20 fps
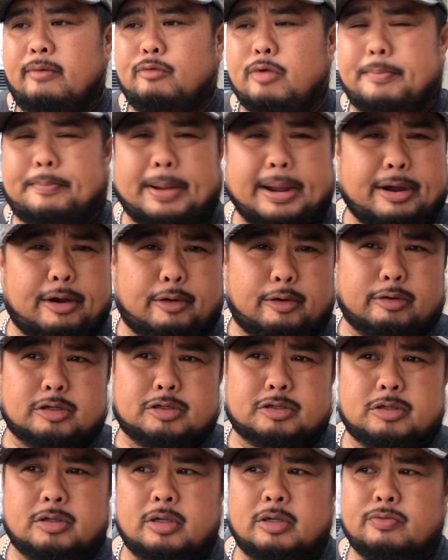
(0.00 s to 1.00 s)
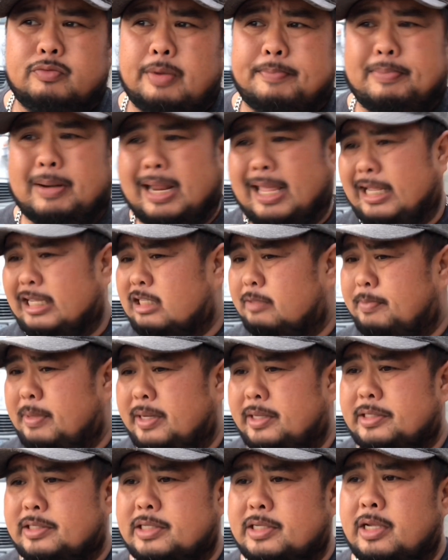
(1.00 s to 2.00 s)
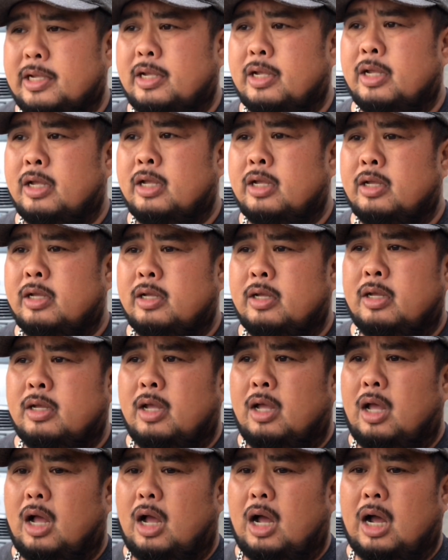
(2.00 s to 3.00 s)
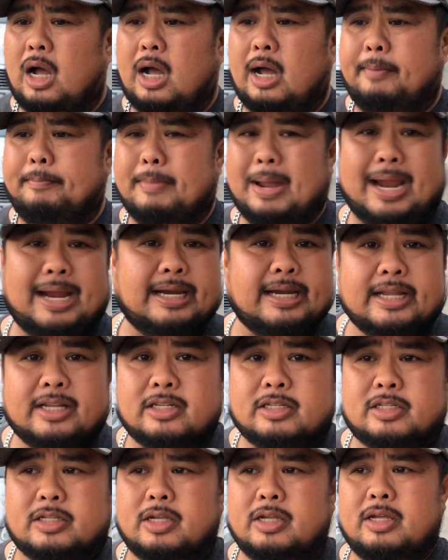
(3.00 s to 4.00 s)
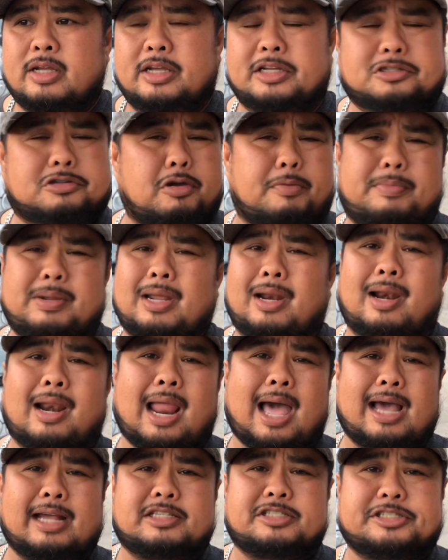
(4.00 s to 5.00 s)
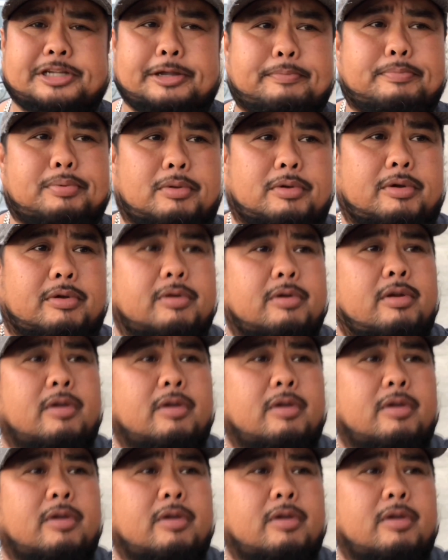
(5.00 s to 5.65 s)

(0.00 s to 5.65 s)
repairs, replacements, maintenance is going to be a lot simpler